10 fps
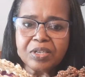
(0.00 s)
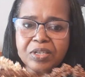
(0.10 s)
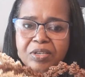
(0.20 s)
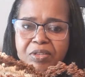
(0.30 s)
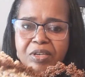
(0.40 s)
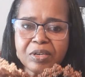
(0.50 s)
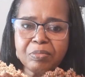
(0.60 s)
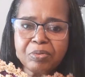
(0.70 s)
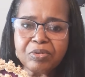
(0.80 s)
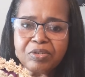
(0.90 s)
So they are
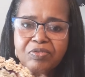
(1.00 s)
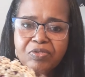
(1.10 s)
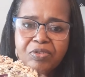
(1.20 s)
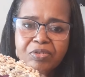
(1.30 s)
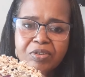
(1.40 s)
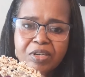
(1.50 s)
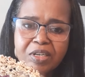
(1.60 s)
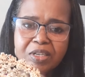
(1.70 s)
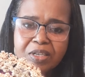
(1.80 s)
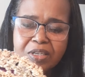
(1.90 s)
pretty fall
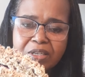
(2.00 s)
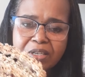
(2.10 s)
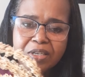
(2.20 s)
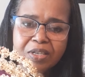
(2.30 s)
colors.